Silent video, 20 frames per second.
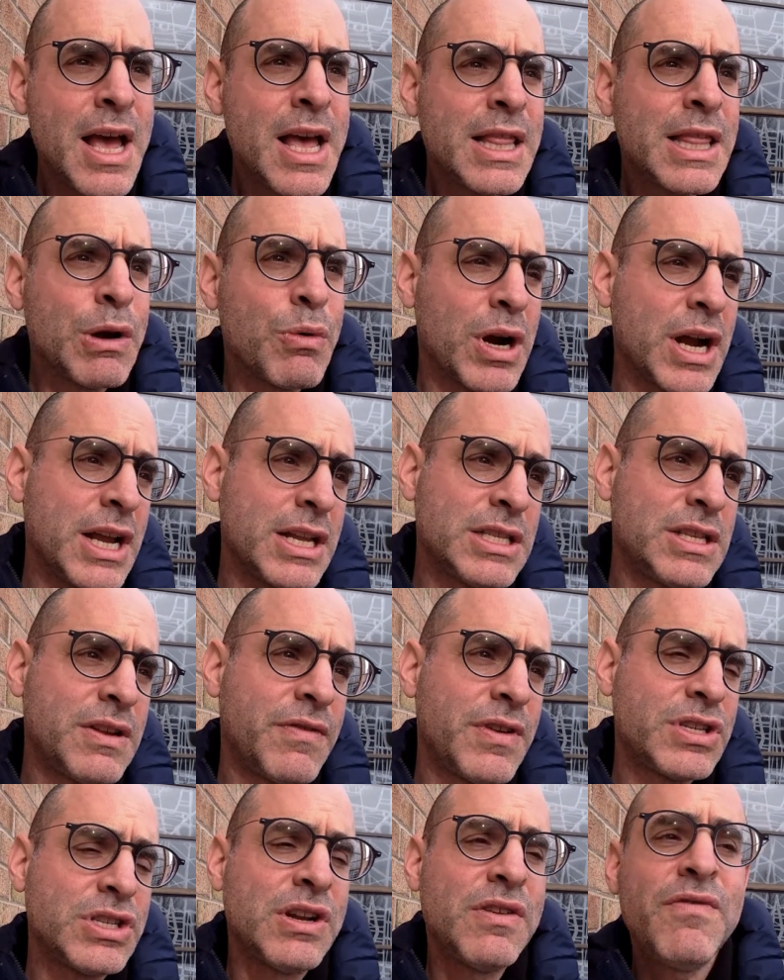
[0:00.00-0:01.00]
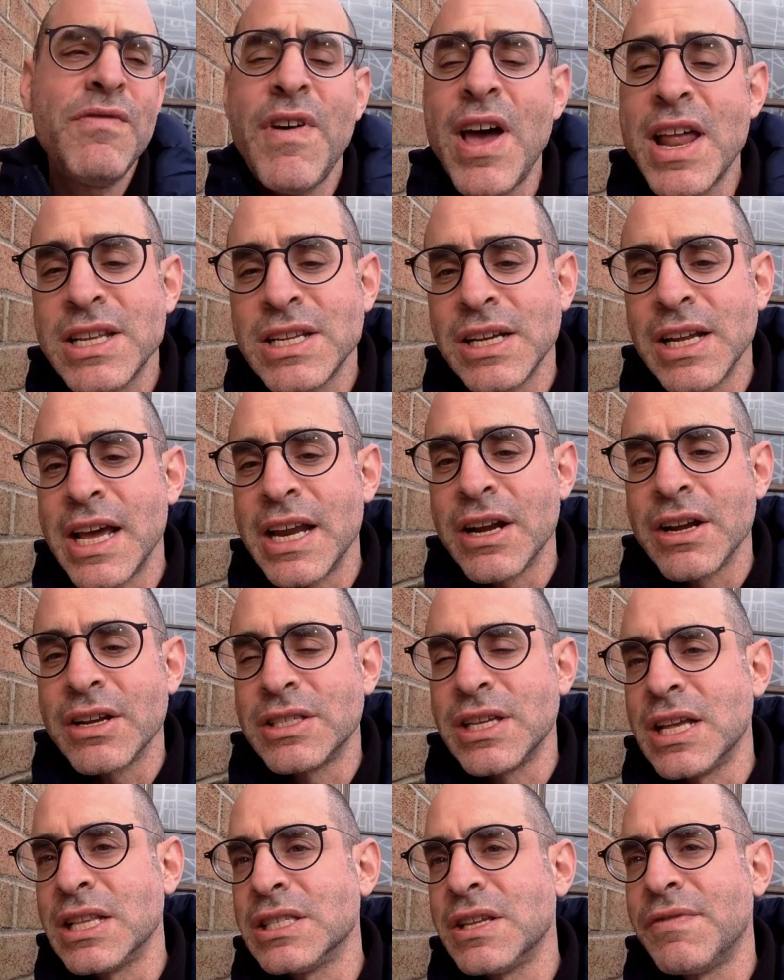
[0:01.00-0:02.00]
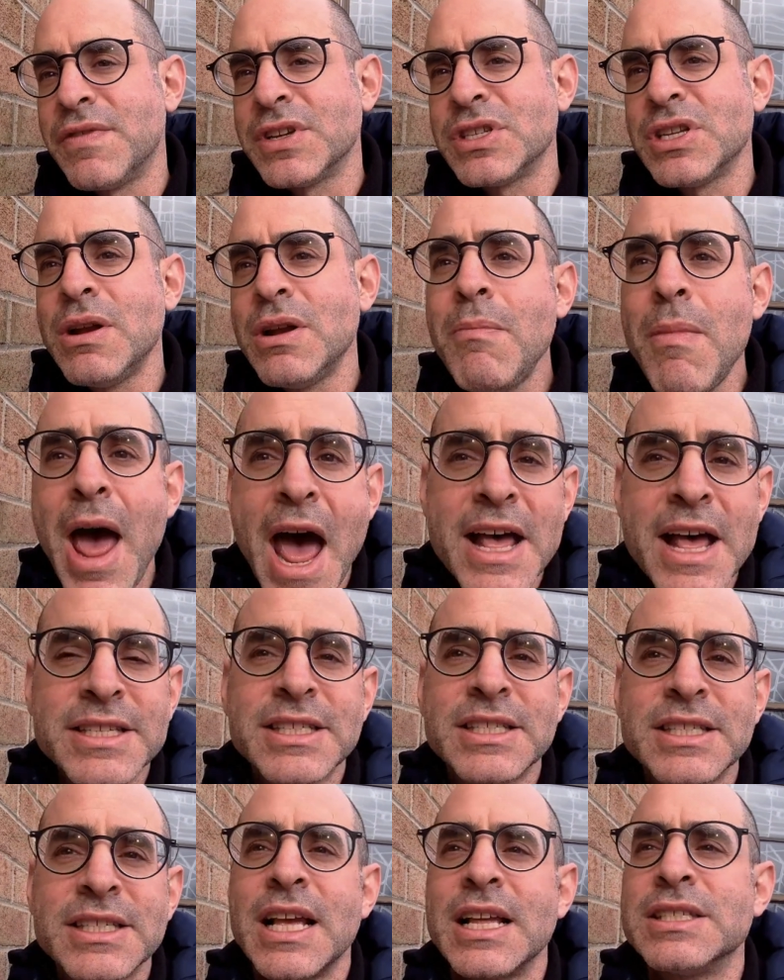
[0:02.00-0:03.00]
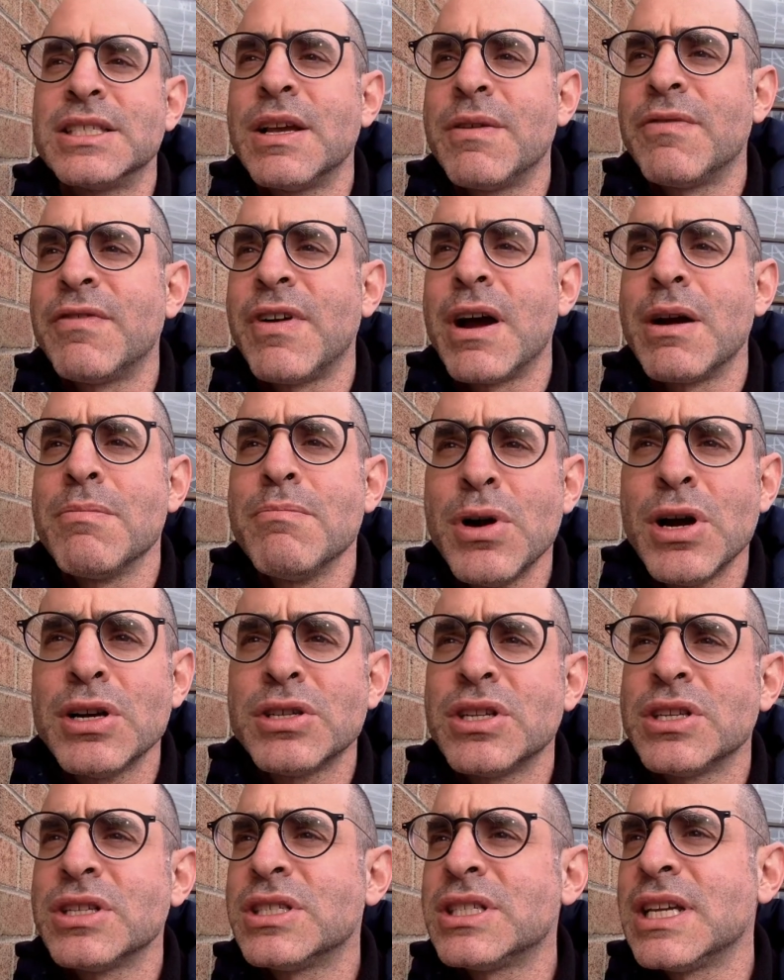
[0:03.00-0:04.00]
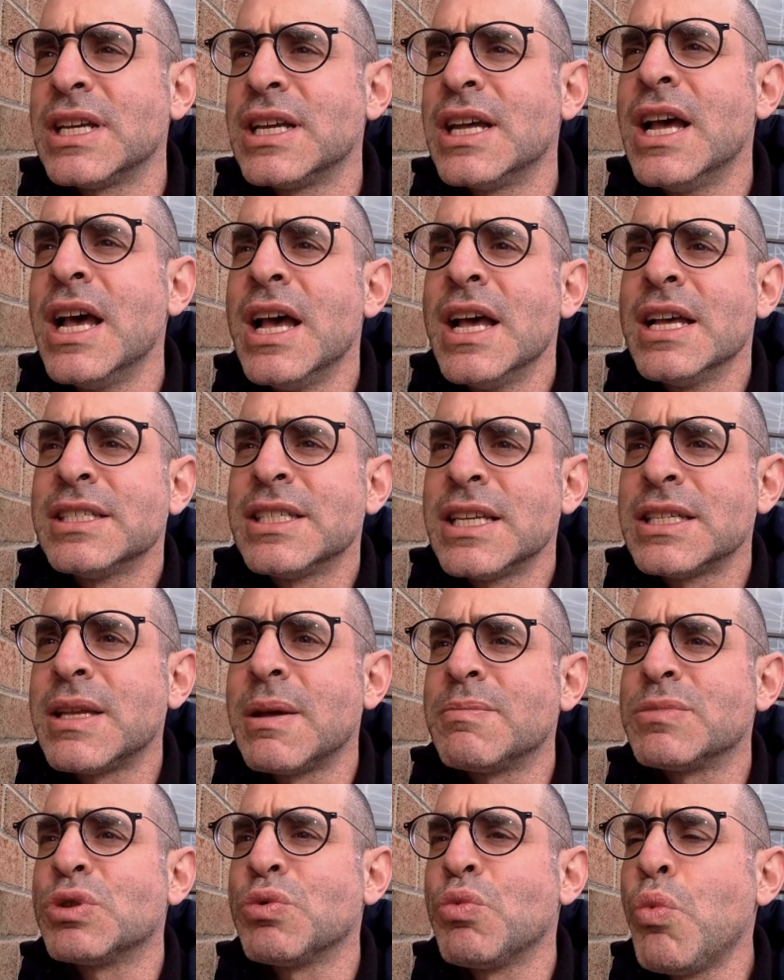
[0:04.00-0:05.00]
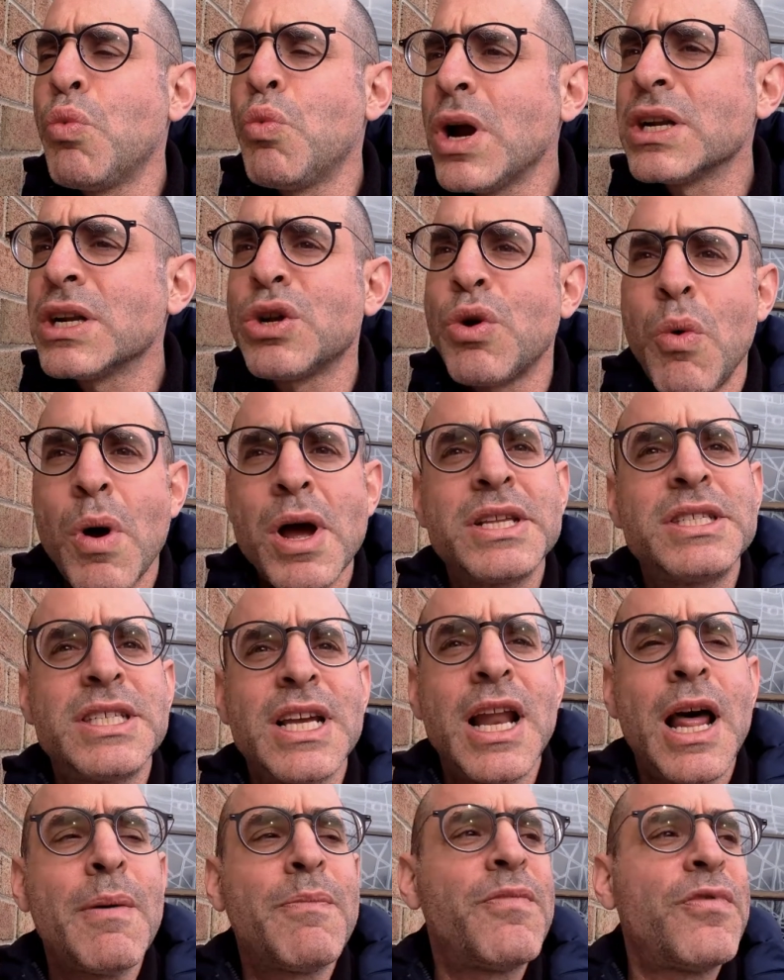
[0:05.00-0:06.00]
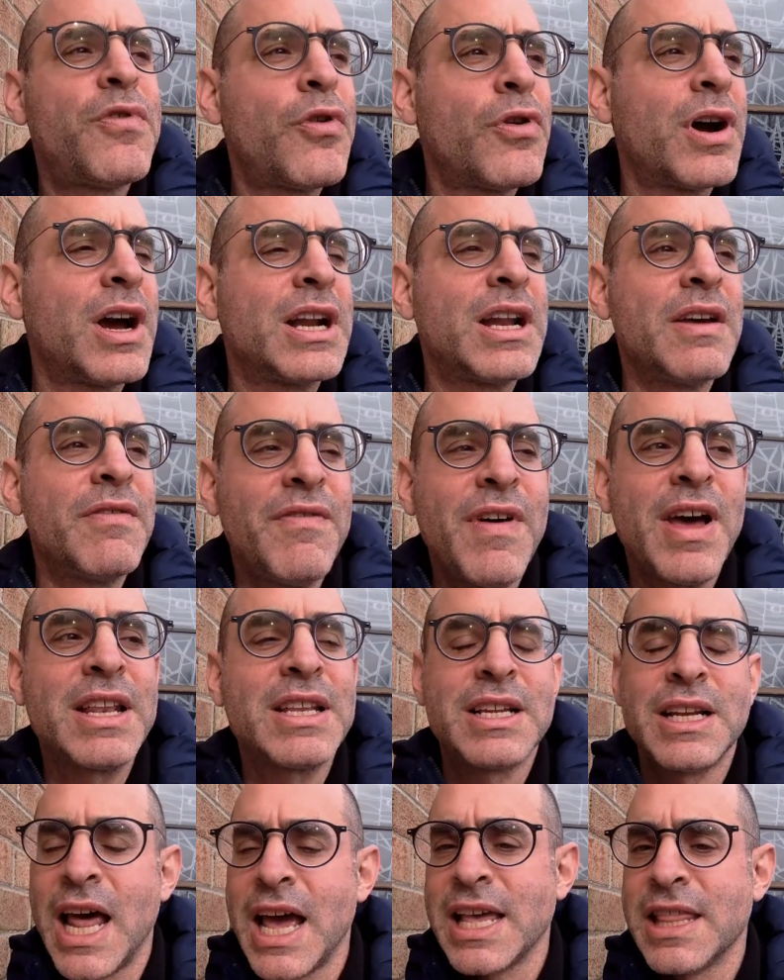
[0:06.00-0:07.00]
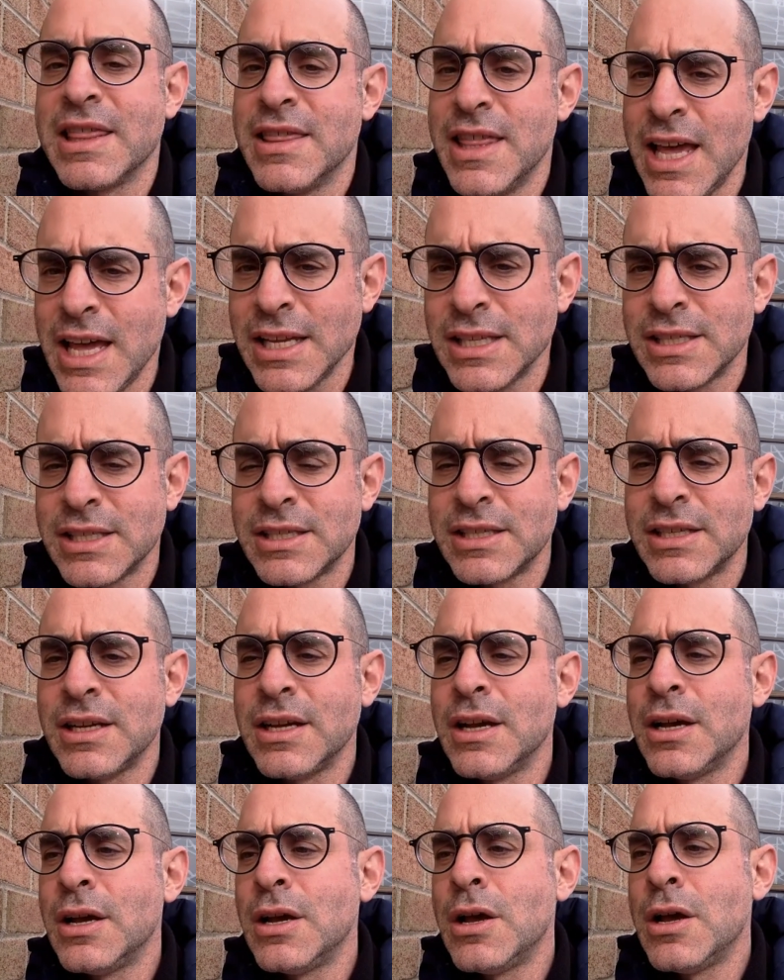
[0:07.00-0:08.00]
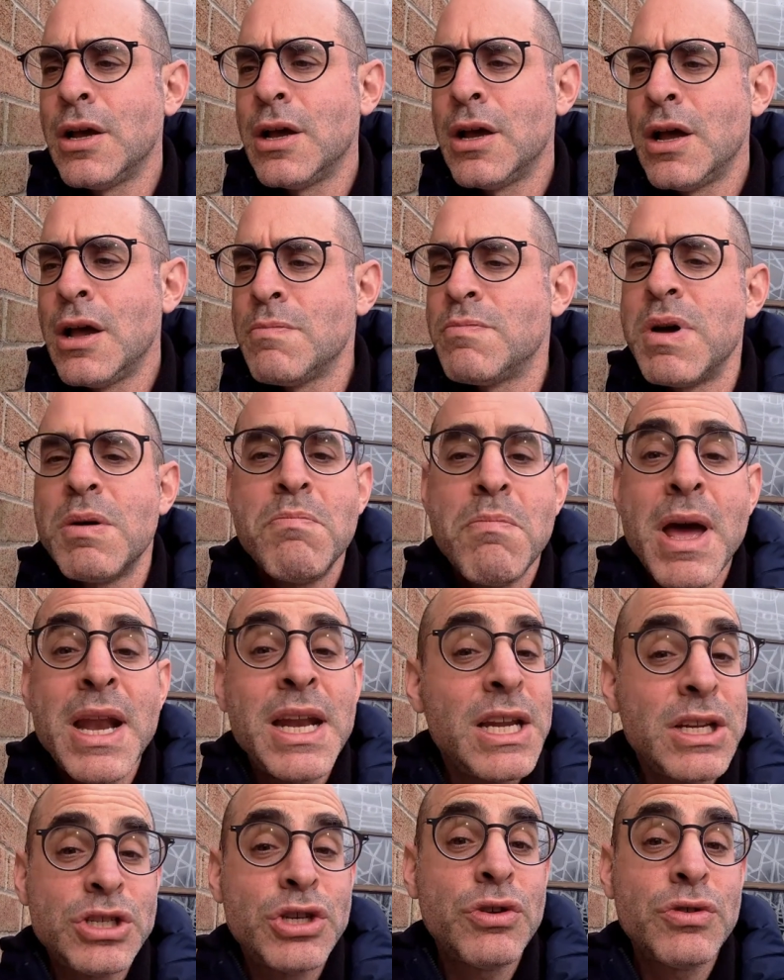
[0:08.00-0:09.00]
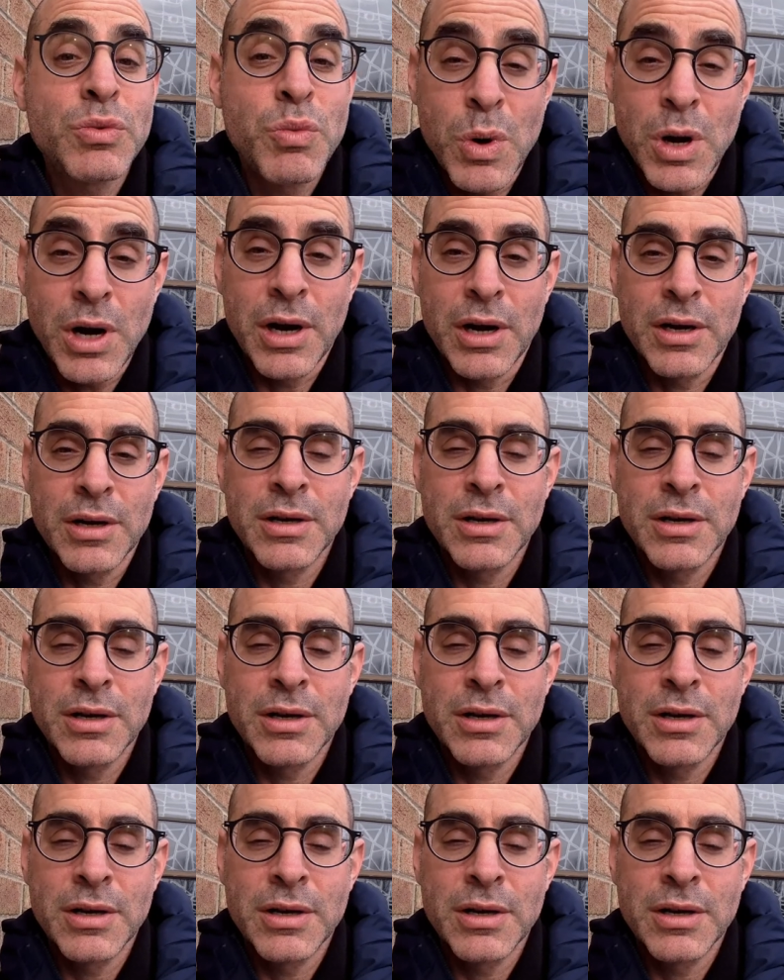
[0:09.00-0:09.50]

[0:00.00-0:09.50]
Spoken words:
There were insufficient ventilators, insufficient masks, and some of our emergency systems weren't quite set up for an event like this. But many Jews were.